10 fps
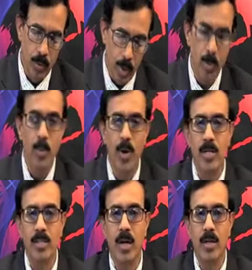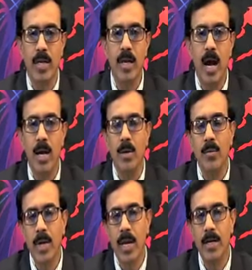double bonds are there.
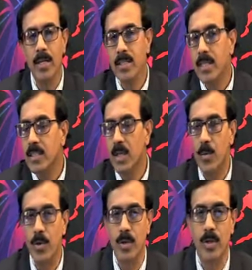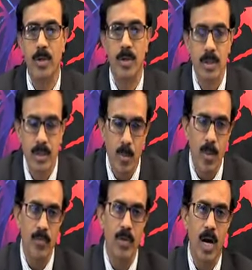When I discuss about
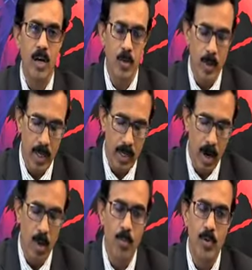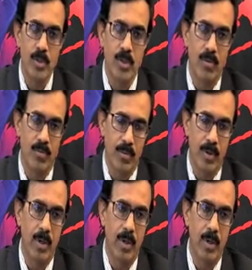some of the organometallic compounds of